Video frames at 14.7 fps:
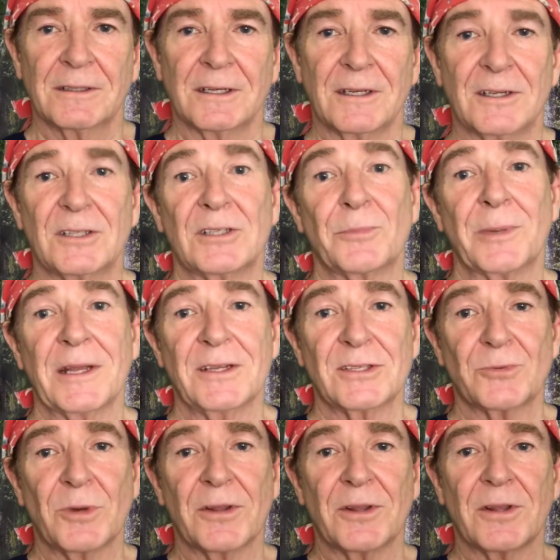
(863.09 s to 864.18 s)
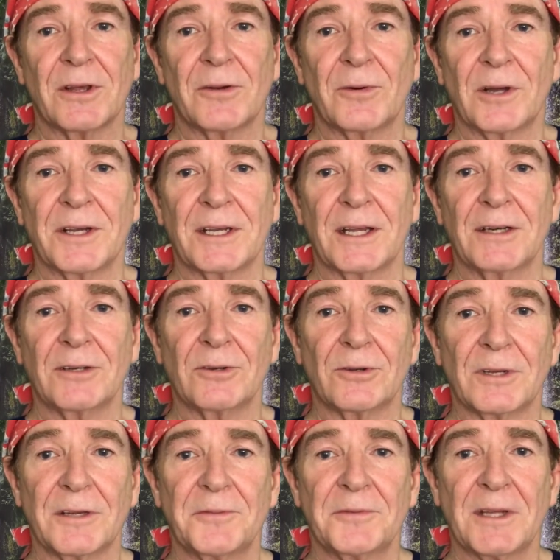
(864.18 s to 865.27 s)
It depends whether they're right-handed or
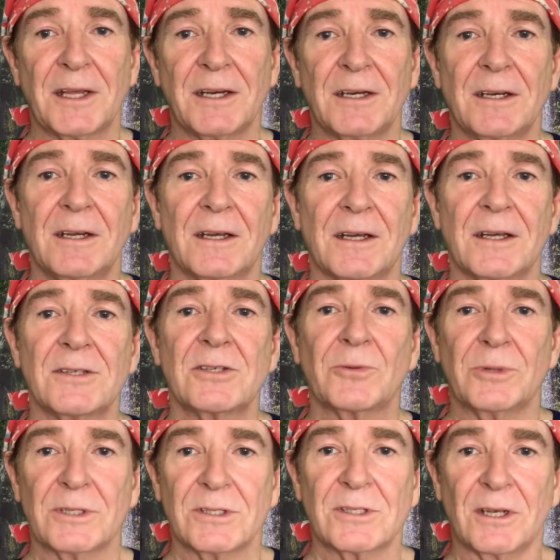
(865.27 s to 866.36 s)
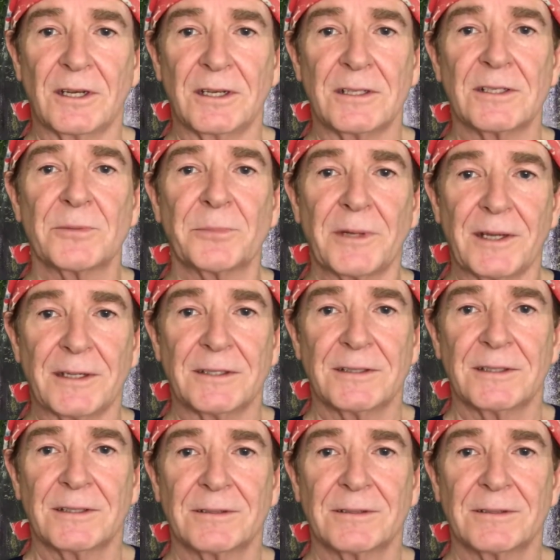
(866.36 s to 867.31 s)
left-handed as to which side it's placed.